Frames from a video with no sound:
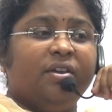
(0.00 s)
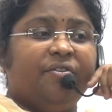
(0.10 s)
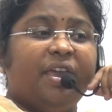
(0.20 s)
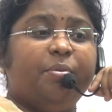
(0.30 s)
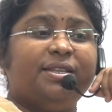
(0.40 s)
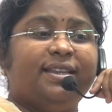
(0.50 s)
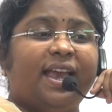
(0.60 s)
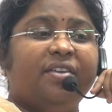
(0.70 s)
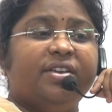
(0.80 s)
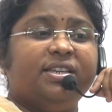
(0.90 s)
famous
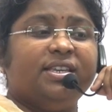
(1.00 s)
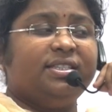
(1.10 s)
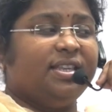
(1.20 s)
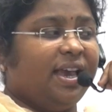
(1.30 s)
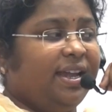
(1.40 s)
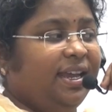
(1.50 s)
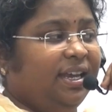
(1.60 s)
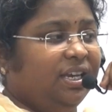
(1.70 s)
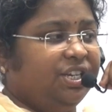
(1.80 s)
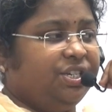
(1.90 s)
languages and
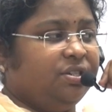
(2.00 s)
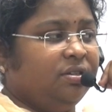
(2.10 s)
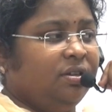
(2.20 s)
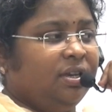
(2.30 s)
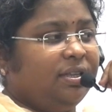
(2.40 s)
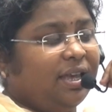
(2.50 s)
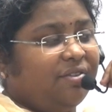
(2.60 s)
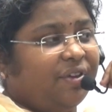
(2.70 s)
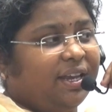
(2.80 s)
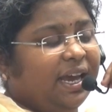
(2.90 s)
English. They
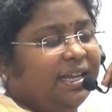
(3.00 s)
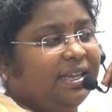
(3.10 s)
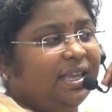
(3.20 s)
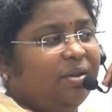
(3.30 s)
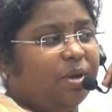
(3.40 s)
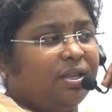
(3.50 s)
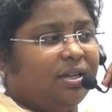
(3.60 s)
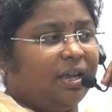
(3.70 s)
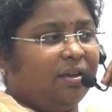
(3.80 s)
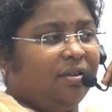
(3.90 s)
are forgetting their
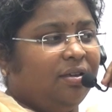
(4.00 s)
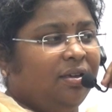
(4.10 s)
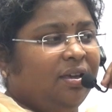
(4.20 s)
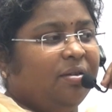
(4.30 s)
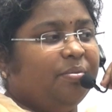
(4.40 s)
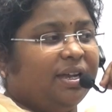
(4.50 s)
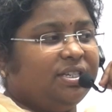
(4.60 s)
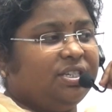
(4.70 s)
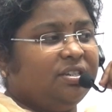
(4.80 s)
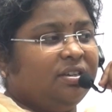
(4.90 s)
mother tongue.
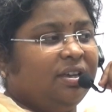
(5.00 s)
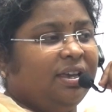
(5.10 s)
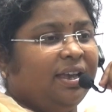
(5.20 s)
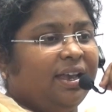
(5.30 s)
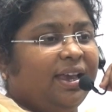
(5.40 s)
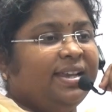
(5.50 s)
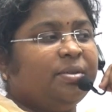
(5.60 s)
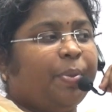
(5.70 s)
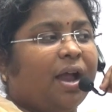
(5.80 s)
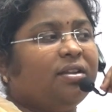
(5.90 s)
But it's
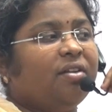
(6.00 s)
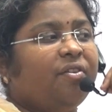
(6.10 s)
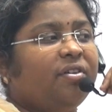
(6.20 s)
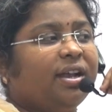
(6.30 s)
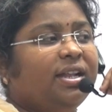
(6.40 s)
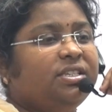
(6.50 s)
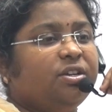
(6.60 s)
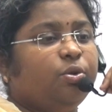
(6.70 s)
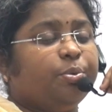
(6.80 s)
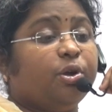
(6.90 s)
a part of our
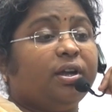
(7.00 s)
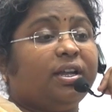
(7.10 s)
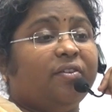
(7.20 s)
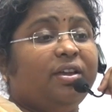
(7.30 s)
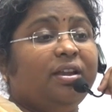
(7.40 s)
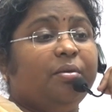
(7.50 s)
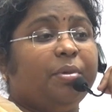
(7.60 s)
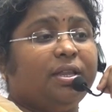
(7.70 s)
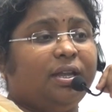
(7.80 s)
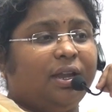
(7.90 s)
culture to protect our
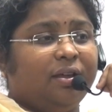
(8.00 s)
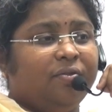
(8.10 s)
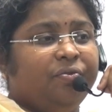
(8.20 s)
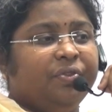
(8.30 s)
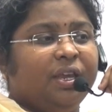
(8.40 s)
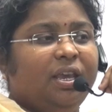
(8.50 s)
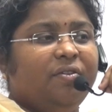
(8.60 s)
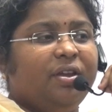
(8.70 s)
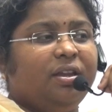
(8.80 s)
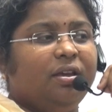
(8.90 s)
mother tongue.
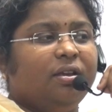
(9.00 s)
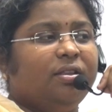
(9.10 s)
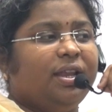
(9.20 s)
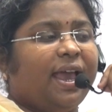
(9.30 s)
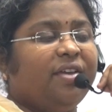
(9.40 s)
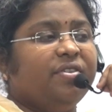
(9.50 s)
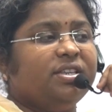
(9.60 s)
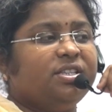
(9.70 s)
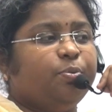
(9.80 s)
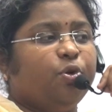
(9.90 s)
Even the
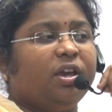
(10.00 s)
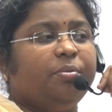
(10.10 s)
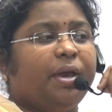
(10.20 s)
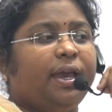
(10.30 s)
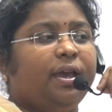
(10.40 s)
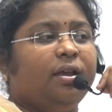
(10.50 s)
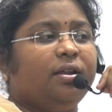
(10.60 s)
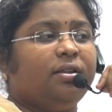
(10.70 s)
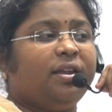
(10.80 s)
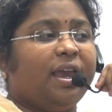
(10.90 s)
languages spoken by
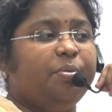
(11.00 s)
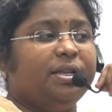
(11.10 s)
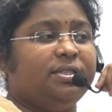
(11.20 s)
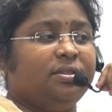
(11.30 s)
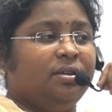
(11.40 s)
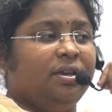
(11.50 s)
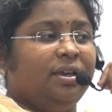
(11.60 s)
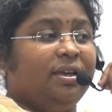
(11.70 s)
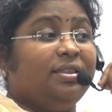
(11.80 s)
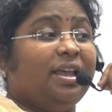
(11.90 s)
tribals,
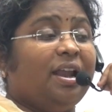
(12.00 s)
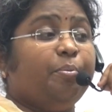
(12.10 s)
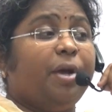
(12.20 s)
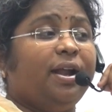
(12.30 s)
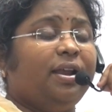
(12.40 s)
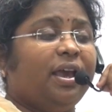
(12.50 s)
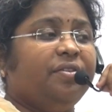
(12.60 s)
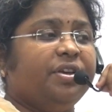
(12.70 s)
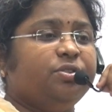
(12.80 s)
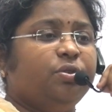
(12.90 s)
the Lambada
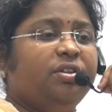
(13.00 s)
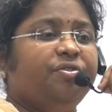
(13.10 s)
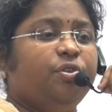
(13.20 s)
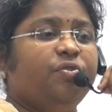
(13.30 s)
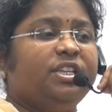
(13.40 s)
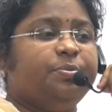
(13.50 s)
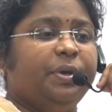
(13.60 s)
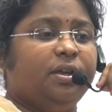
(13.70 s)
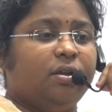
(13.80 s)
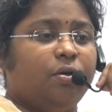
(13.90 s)
language only few will
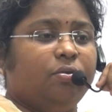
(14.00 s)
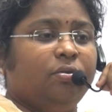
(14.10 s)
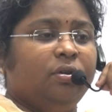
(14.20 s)
speak now.